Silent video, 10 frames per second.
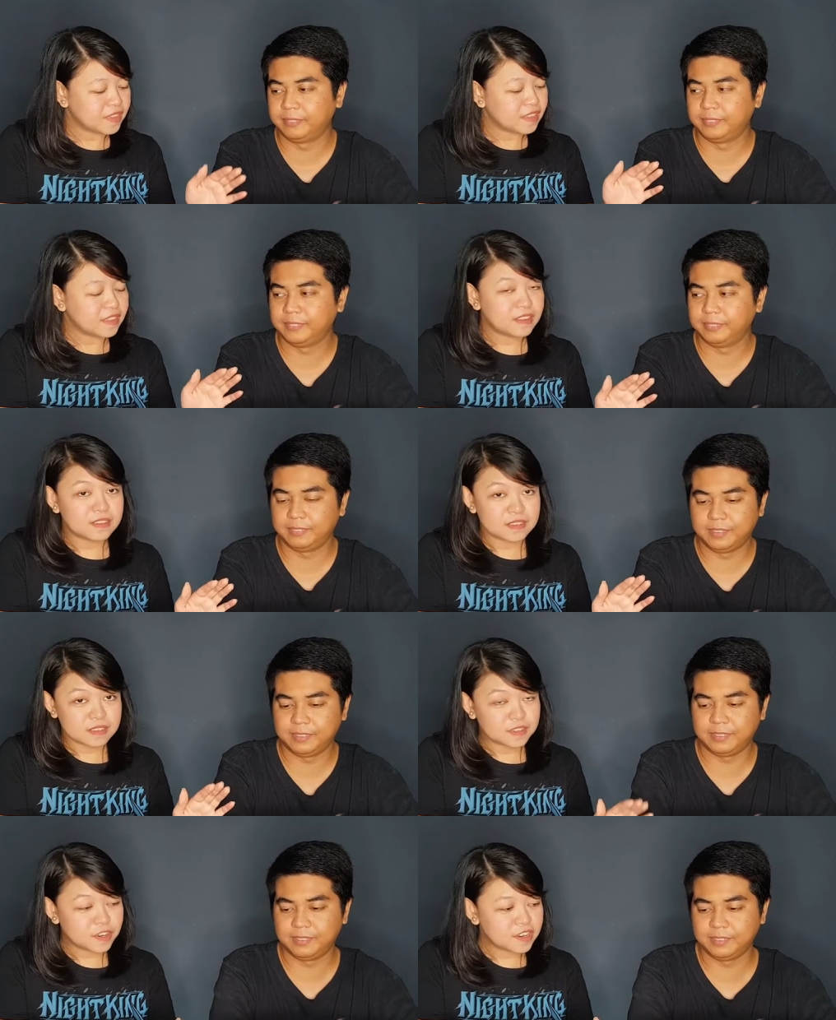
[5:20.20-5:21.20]
Speaker 1: the
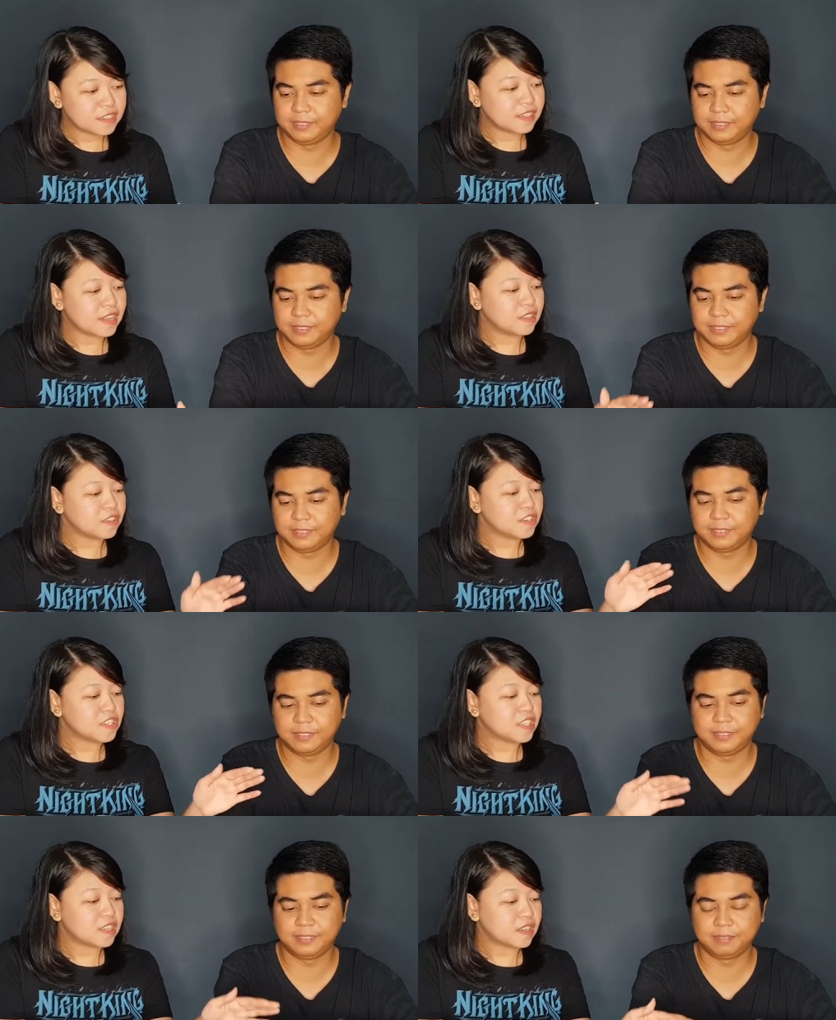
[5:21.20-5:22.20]
Colonel
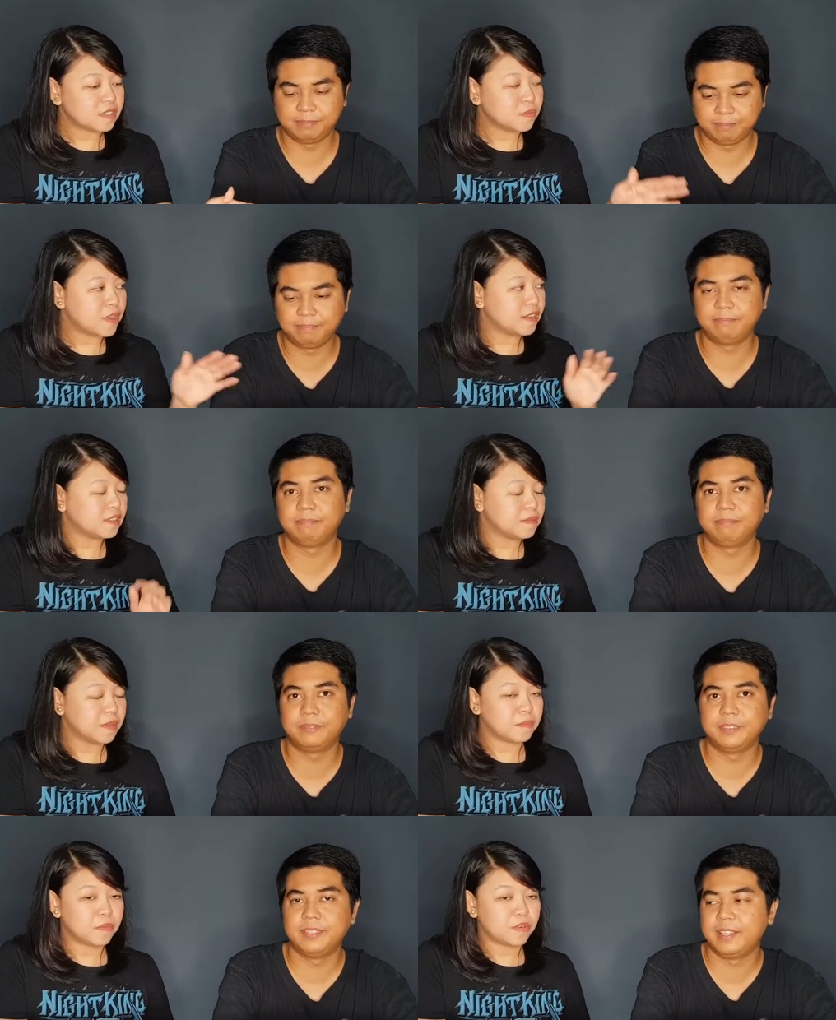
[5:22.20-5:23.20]
Sanders as well as the
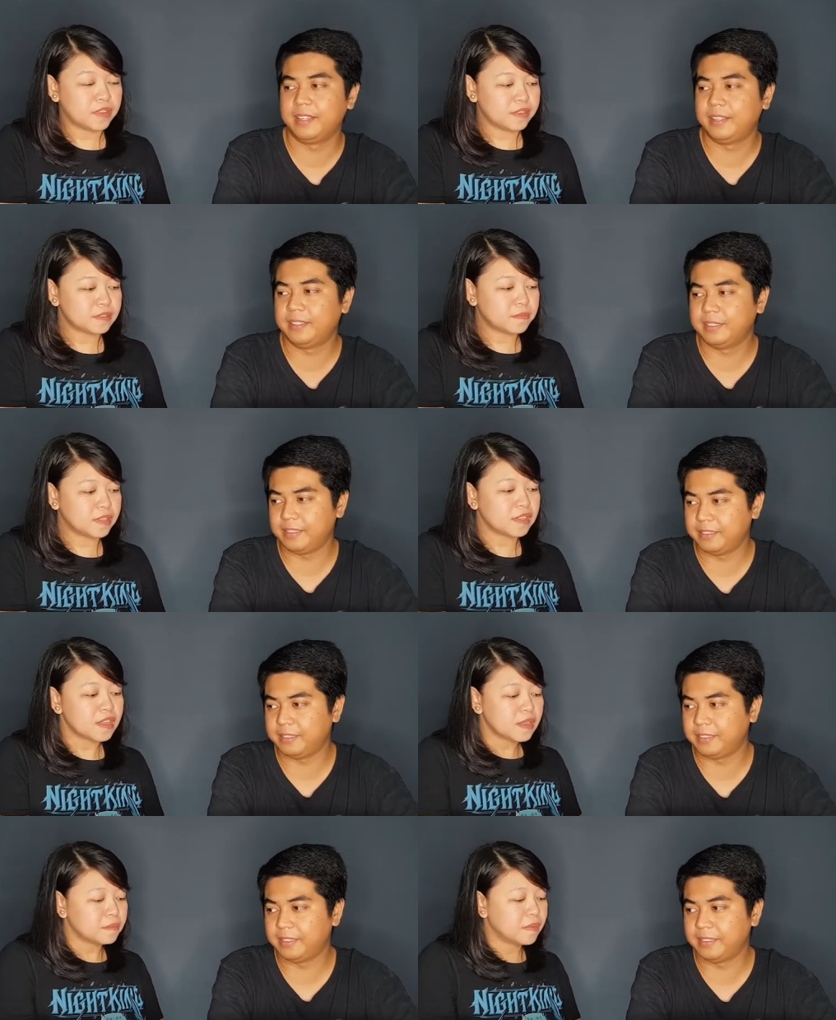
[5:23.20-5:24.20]
Big Boys, but
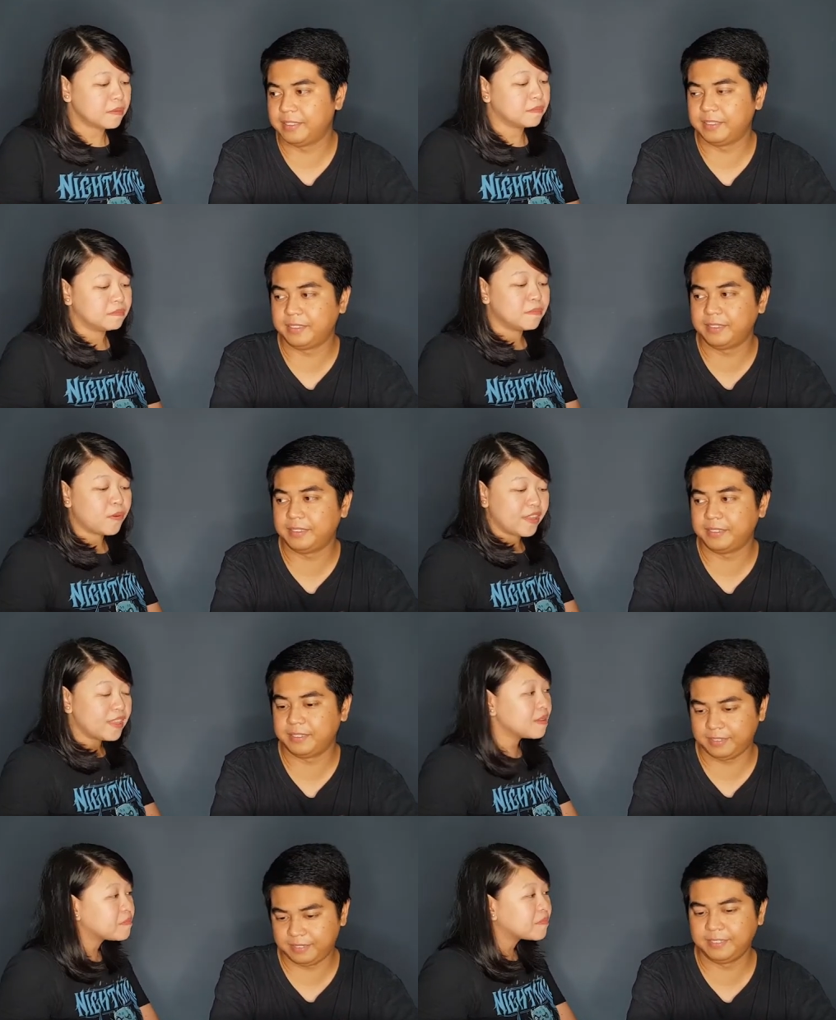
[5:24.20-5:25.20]
Big Boy.
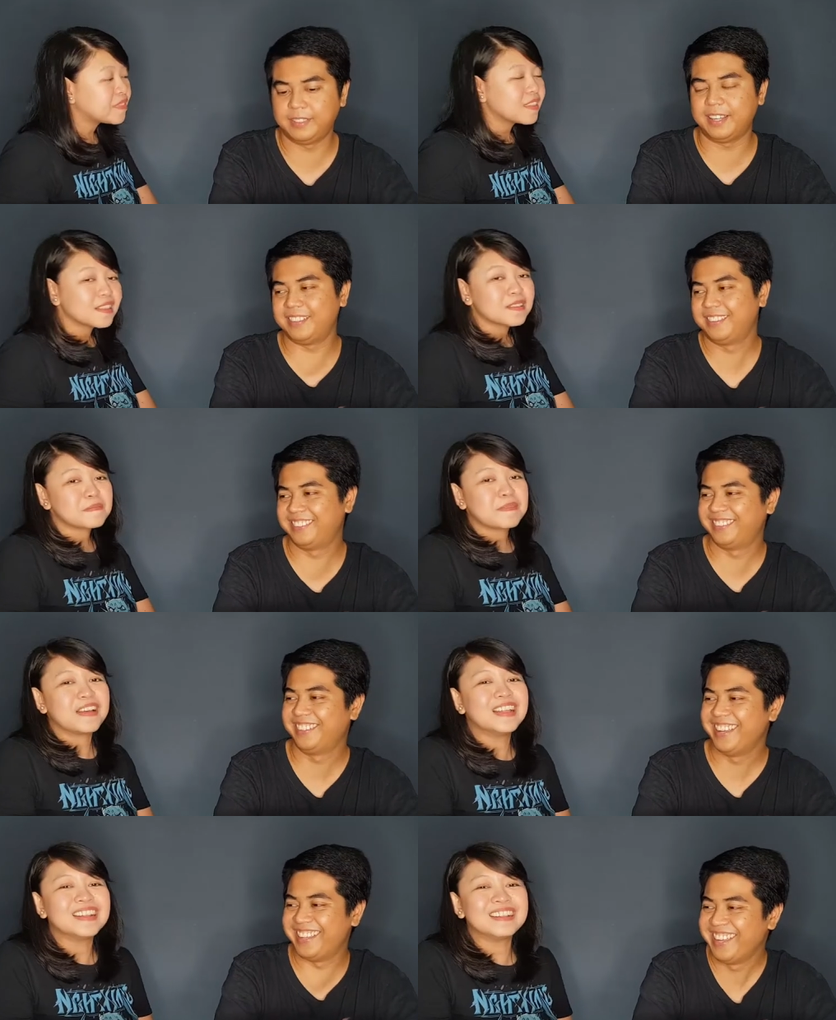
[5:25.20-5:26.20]
Speaker 2: Yeah.
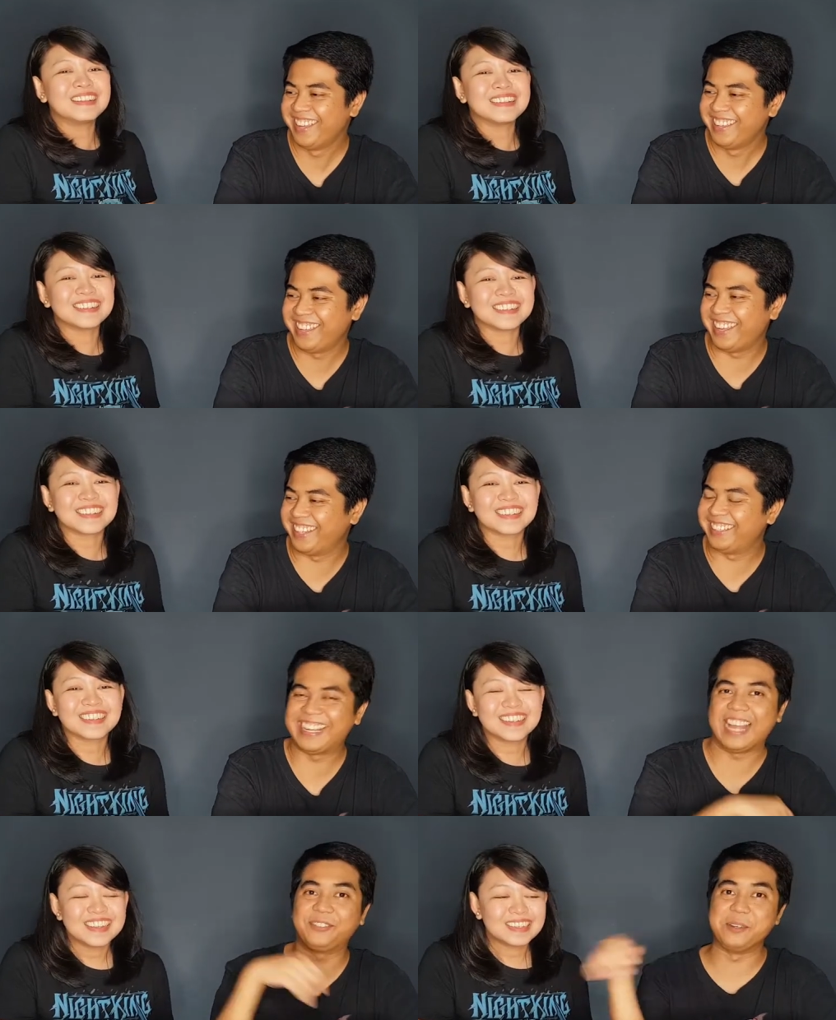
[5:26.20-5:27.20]
And
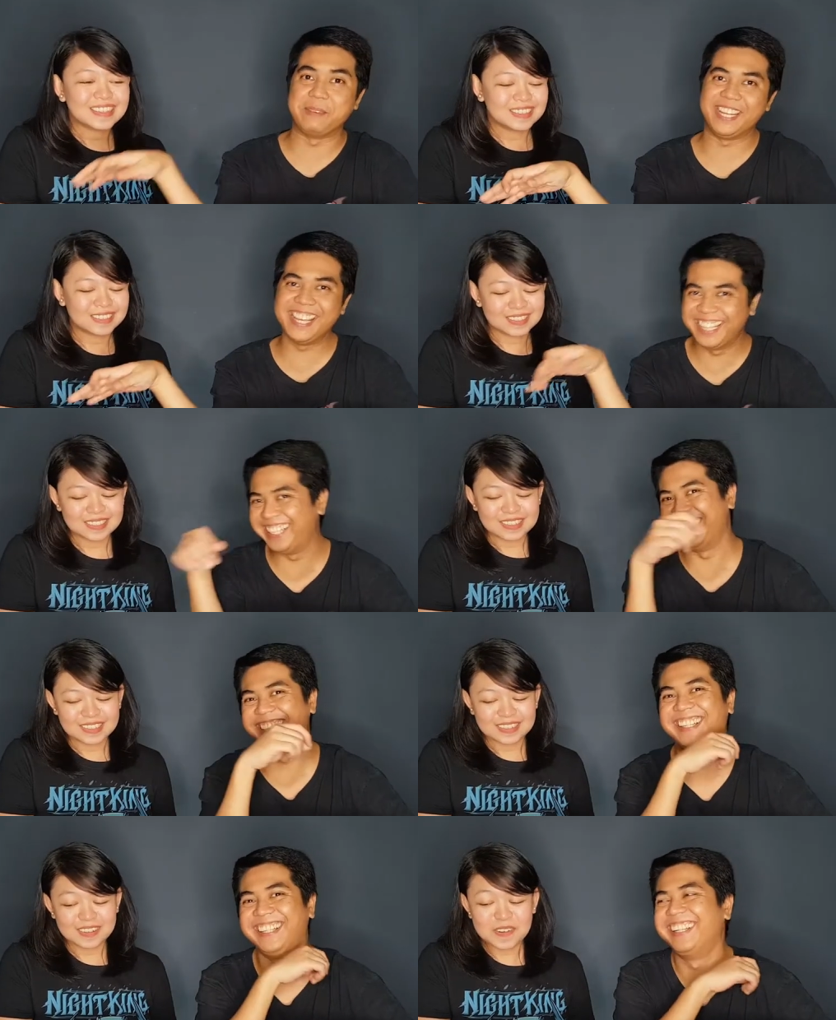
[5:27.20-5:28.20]
Catwoman.
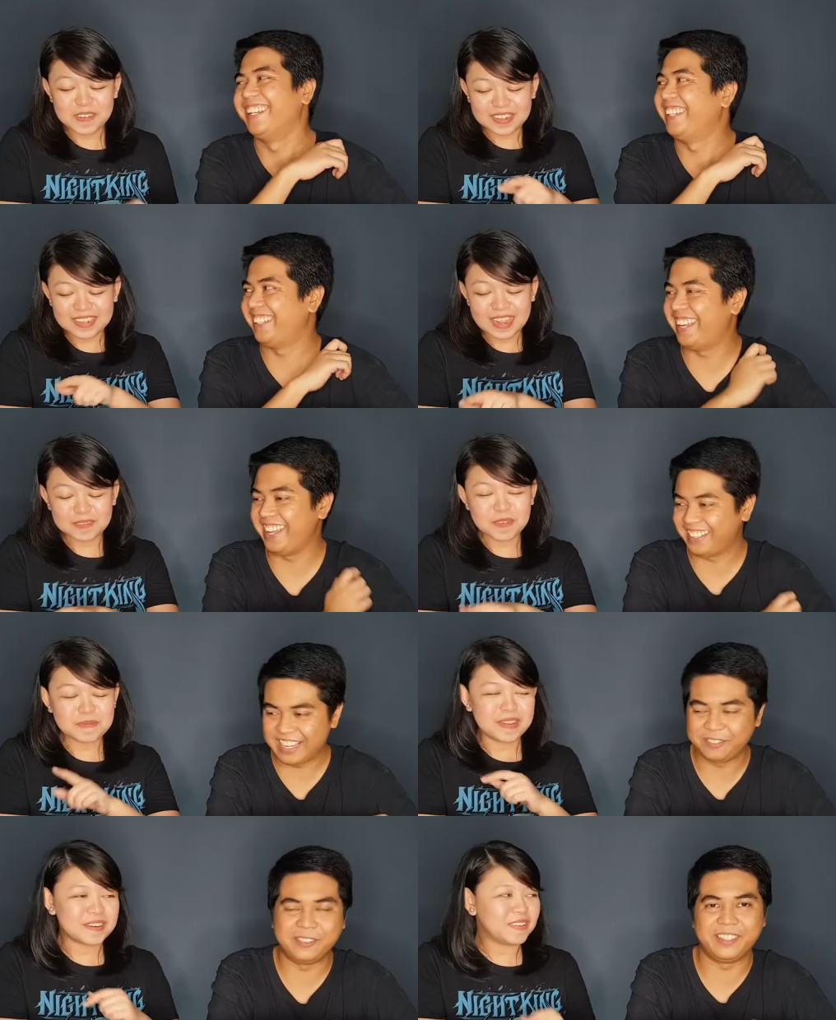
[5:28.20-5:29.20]
Speaker 1: Oh, and
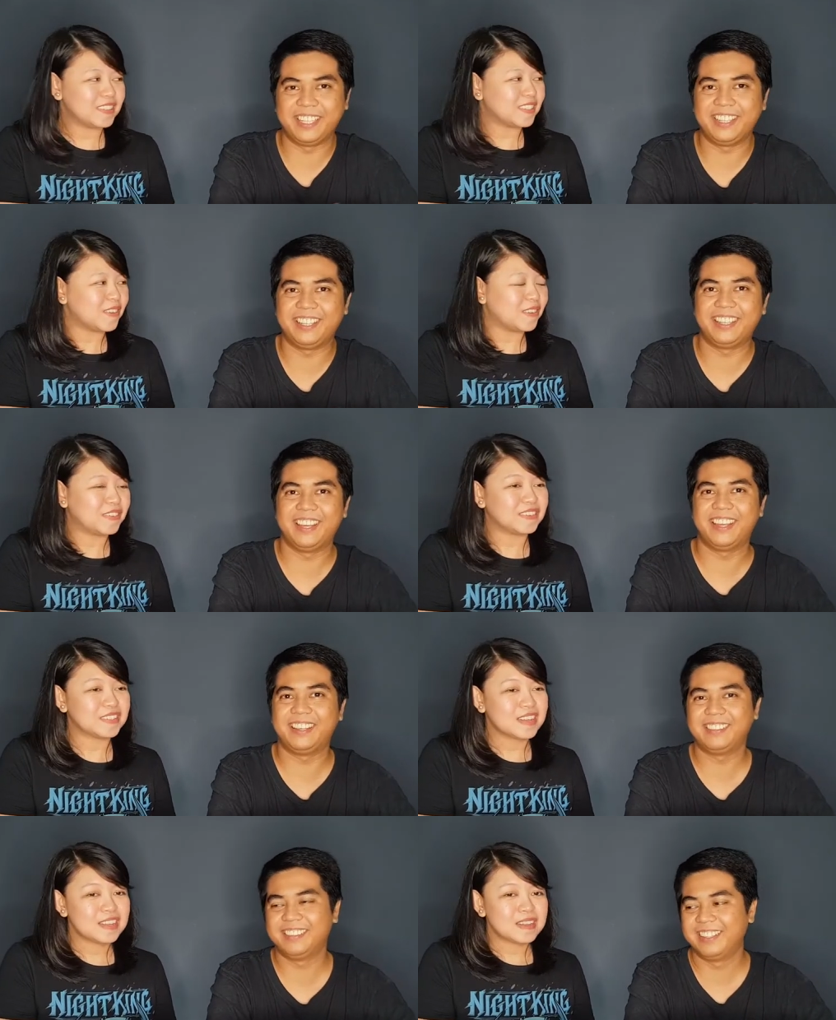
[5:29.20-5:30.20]
Catwoman also. Yeah.
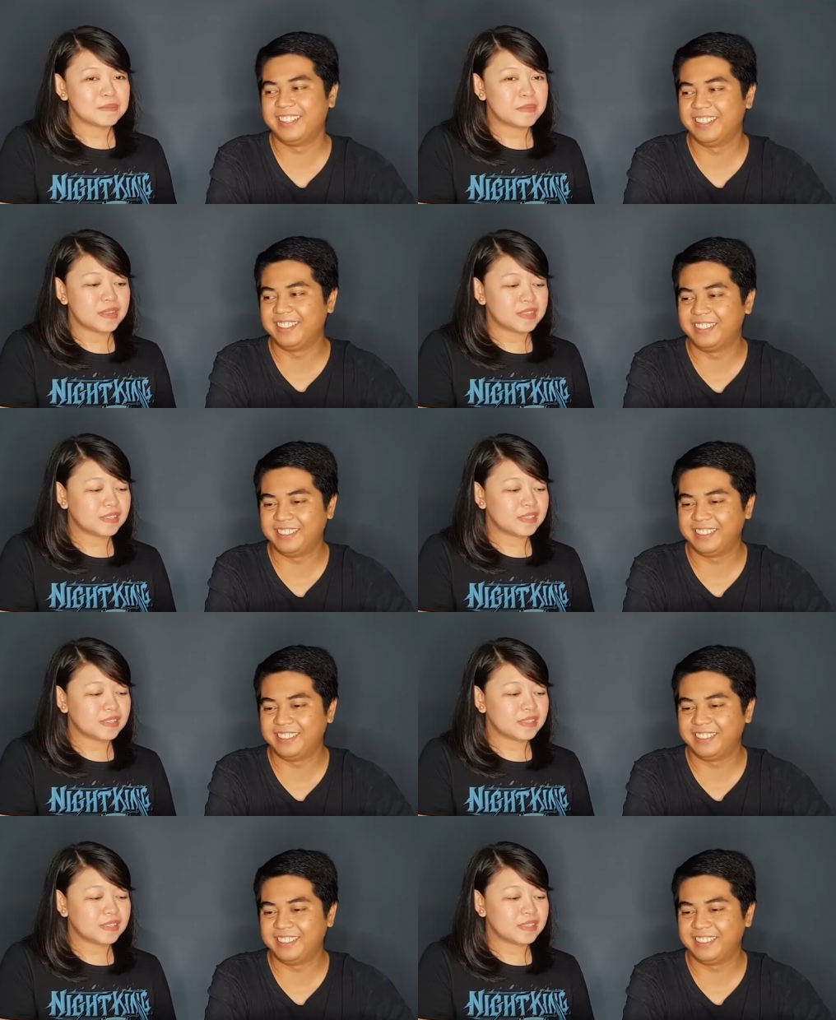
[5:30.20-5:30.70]
But